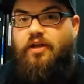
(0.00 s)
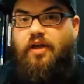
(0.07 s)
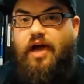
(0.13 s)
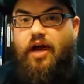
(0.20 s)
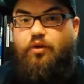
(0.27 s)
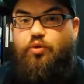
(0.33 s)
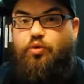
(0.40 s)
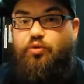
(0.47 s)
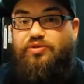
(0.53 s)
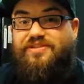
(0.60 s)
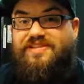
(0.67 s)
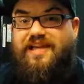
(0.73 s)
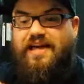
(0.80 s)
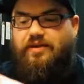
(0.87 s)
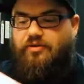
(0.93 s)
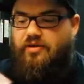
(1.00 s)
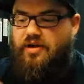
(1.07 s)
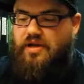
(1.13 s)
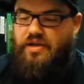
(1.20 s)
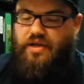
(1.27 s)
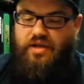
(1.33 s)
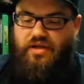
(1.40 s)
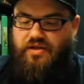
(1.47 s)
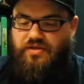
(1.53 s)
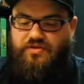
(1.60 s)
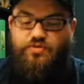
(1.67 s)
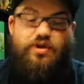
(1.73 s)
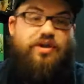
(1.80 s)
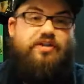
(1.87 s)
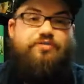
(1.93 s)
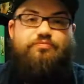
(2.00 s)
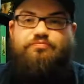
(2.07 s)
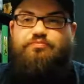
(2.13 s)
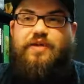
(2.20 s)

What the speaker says: How cool is that, right? So I could